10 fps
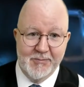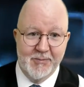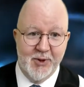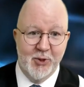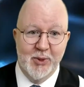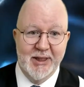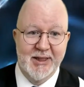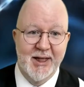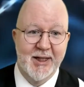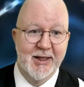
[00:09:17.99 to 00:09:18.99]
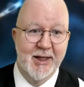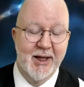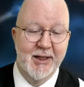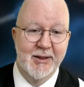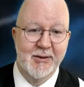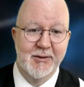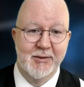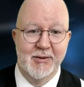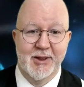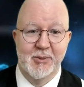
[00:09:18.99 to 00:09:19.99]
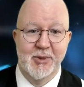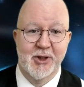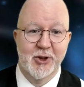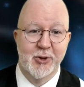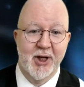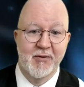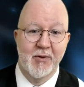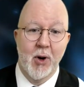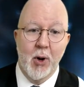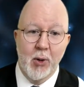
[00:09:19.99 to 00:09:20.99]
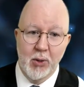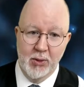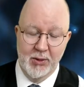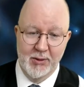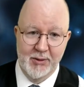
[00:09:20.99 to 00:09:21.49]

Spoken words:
nobody said that somebody should have all